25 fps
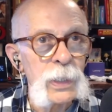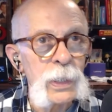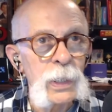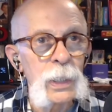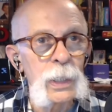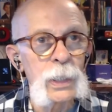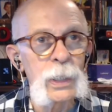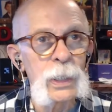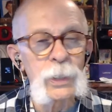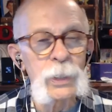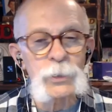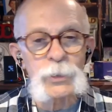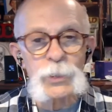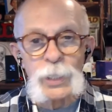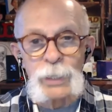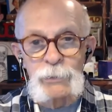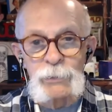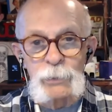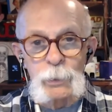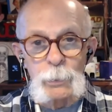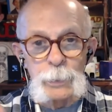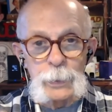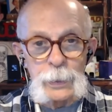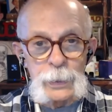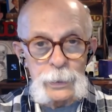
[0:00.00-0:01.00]
Uh,
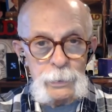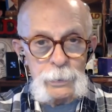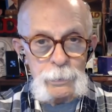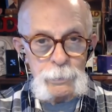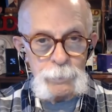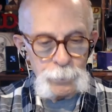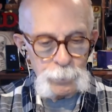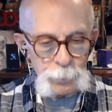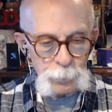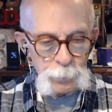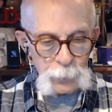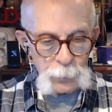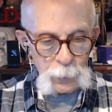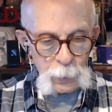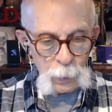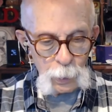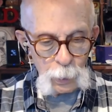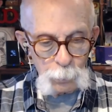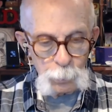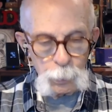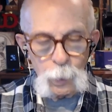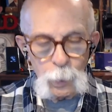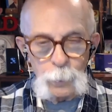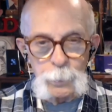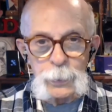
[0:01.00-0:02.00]
Jammer B.
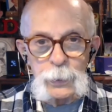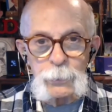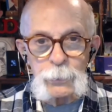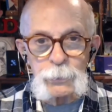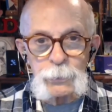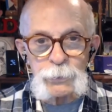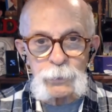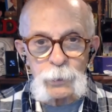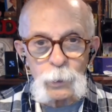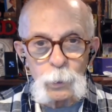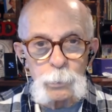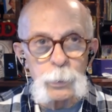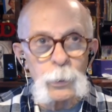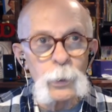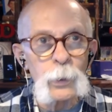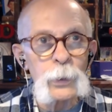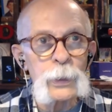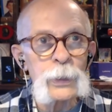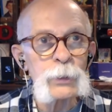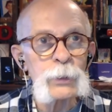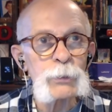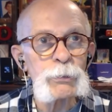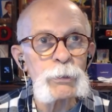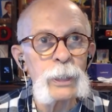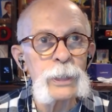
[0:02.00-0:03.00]
Poor Peter was so poor,
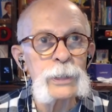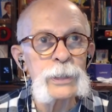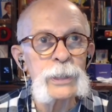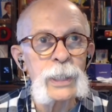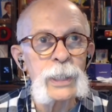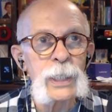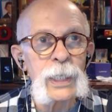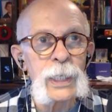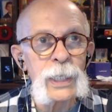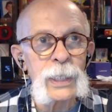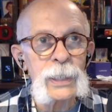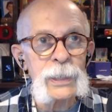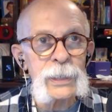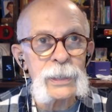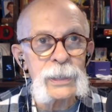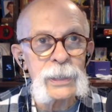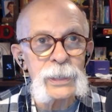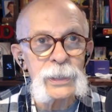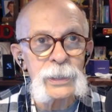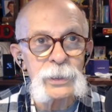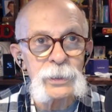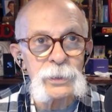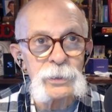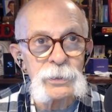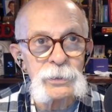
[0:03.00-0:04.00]
he tried to hock
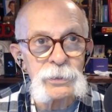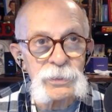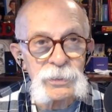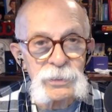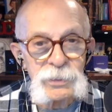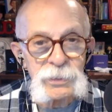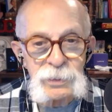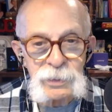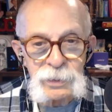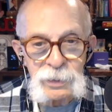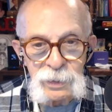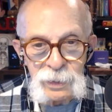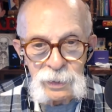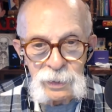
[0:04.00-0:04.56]
his